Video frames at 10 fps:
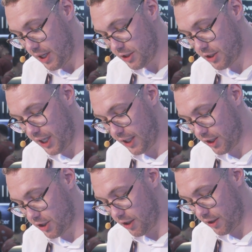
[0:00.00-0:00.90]
to take
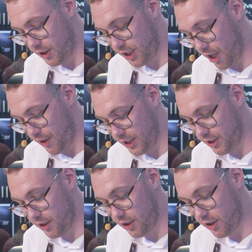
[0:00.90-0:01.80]
the cherries
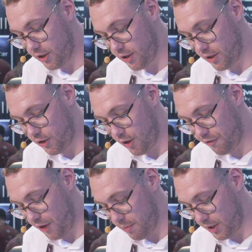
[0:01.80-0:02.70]
to a
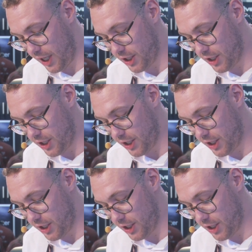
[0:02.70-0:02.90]
fermentation